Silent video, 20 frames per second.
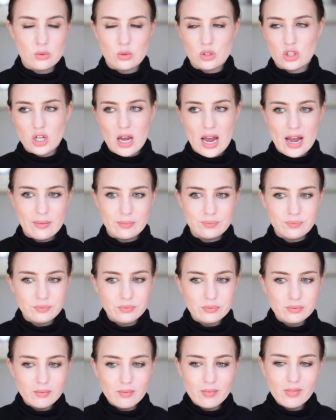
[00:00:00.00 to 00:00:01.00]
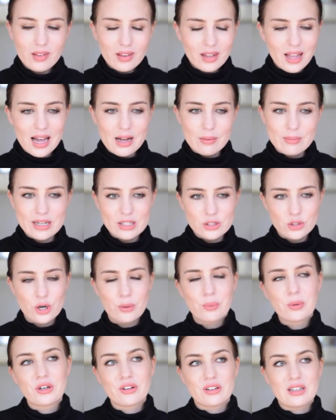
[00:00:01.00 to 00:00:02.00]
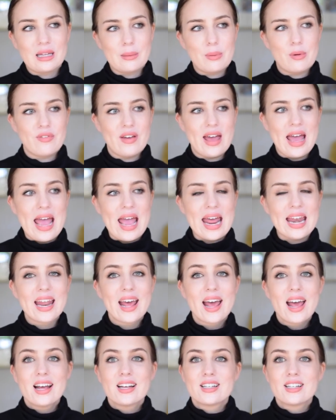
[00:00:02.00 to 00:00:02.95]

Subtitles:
which I'll make sure I put a clip of it in.